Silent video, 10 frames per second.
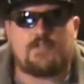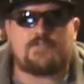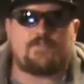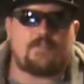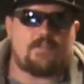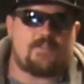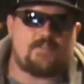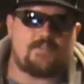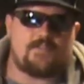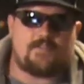just
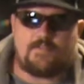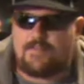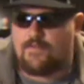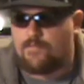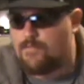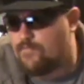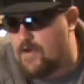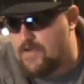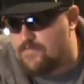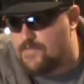released the
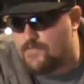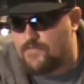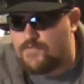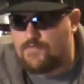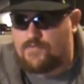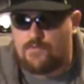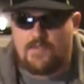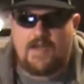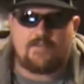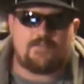Ravens
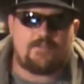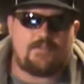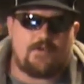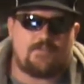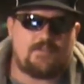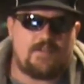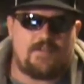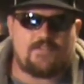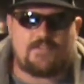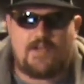
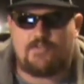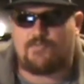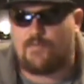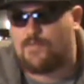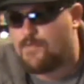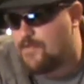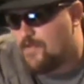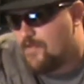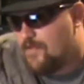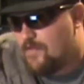2013 schedule.
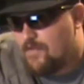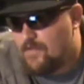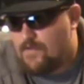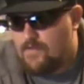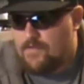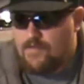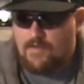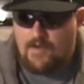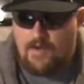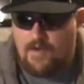
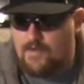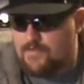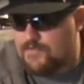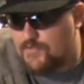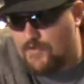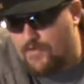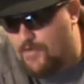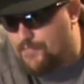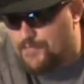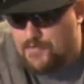I'll start
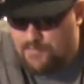off with the